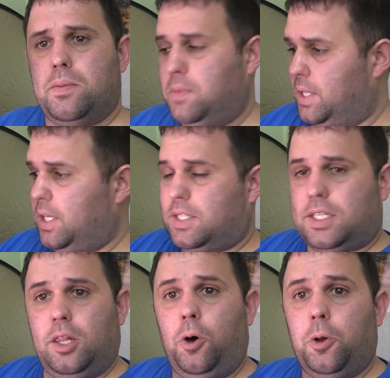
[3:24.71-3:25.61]
But it's
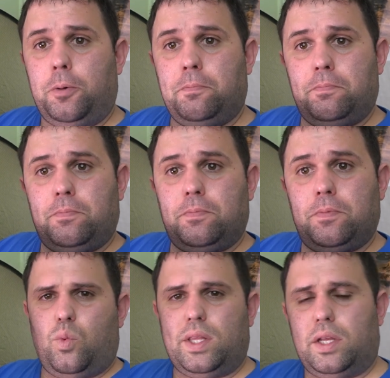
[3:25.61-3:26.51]
still on.
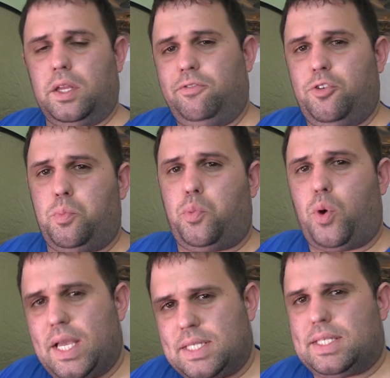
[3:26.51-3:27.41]
Well then, if you
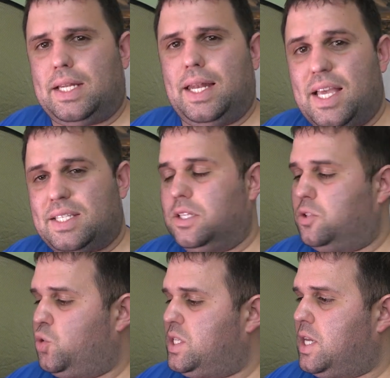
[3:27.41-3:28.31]
press less than
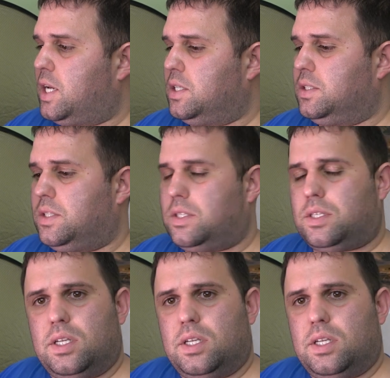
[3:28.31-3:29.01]
three seconds,